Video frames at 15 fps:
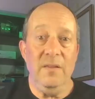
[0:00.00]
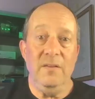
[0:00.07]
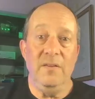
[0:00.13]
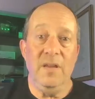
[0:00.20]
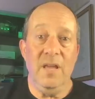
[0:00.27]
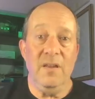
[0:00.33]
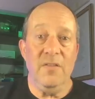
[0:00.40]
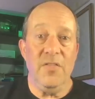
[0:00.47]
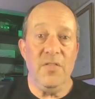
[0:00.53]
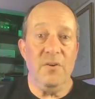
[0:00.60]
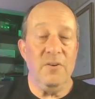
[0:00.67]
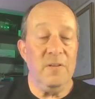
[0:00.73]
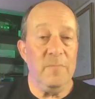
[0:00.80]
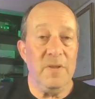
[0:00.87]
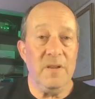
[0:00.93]
You get
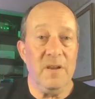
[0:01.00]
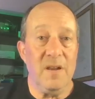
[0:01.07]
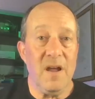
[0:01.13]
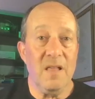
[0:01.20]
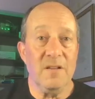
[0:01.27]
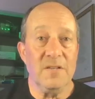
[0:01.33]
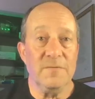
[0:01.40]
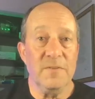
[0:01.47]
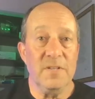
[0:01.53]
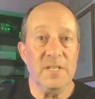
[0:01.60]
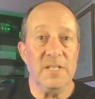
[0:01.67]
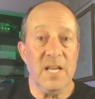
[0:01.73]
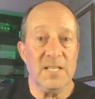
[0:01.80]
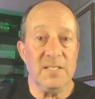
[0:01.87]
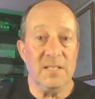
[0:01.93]
$30 billion for the
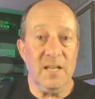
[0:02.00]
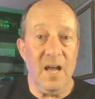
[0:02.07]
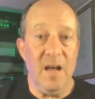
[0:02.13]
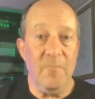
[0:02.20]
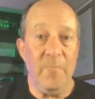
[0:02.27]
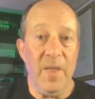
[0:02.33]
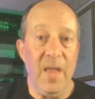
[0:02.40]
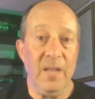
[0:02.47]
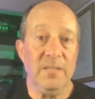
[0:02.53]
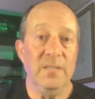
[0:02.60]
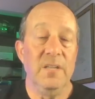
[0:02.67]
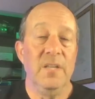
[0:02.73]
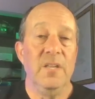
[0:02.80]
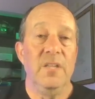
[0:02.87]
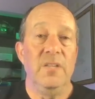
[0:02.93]
Tesla Compact.
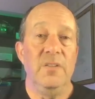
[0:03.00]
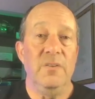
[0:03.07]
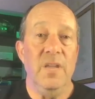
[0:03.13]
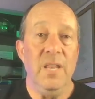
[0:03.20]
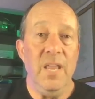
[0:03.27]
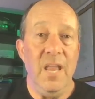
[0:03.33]
You get